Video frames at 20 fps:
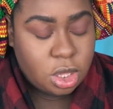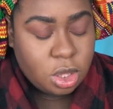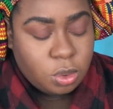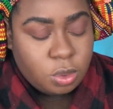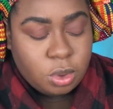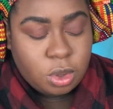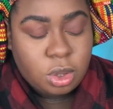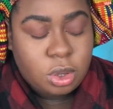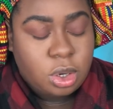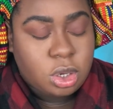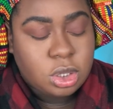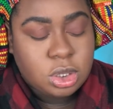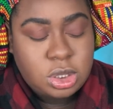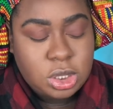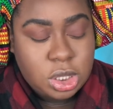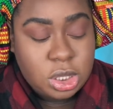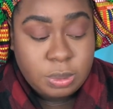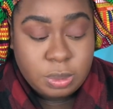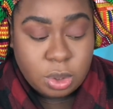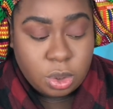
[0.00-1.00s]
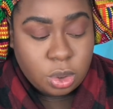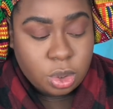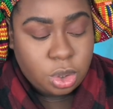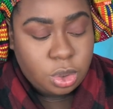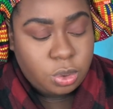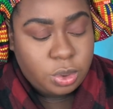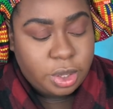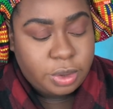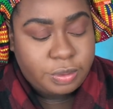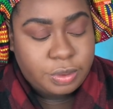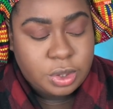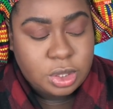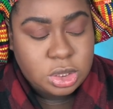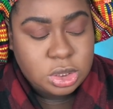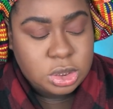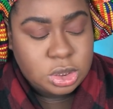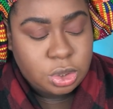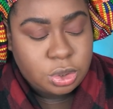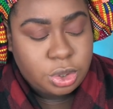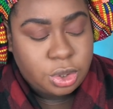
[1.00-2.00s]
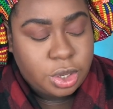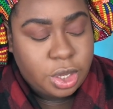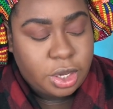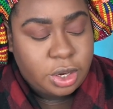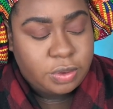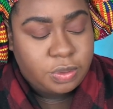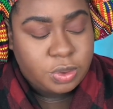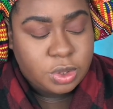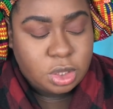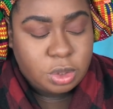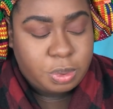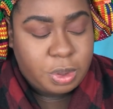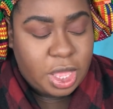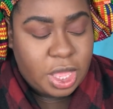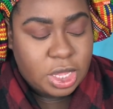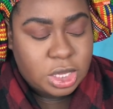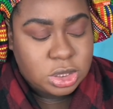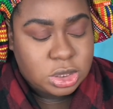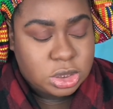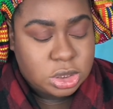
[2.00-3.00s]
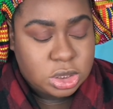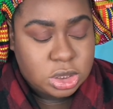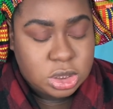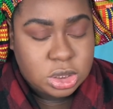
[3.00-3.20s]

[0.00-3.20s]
well, her team or whoever is so creative with the packaging.